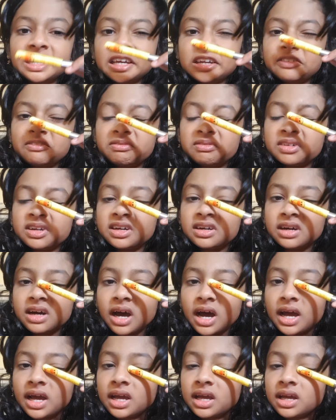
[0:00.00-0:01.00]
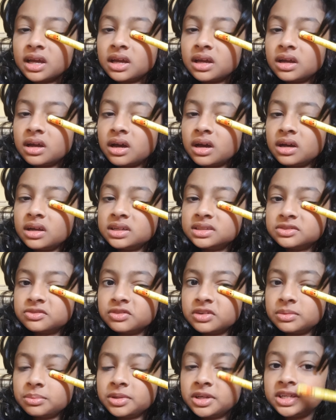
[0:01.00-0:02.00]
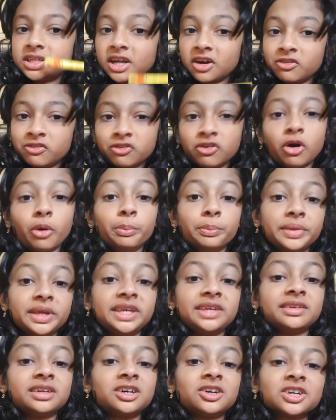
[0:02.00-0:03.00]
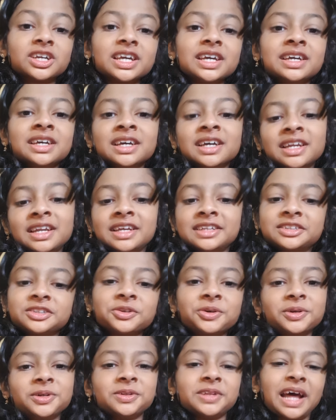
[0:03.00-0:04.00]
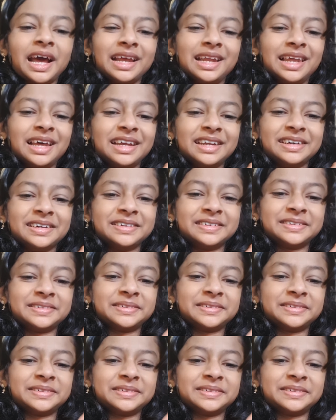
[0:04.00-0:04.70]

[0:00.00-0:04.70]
it will be tough for me. Okay, let's go to the eyeliner.